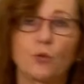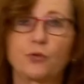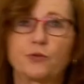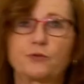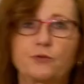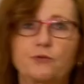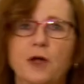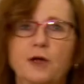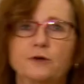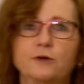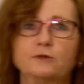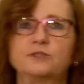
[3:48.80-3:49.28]

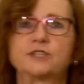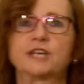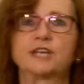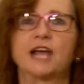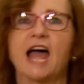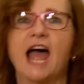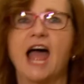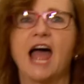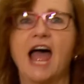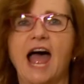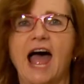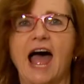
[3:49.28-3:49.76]
throat,
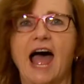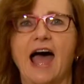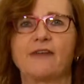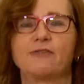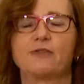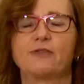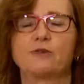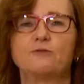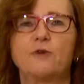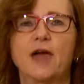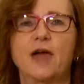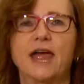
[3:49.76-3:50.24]

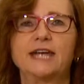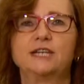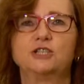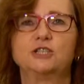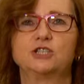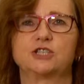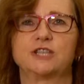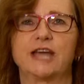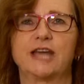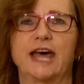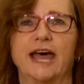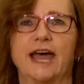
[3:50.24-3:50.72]
and the
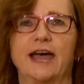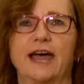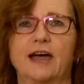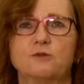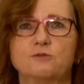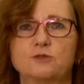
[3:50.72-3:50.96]
range there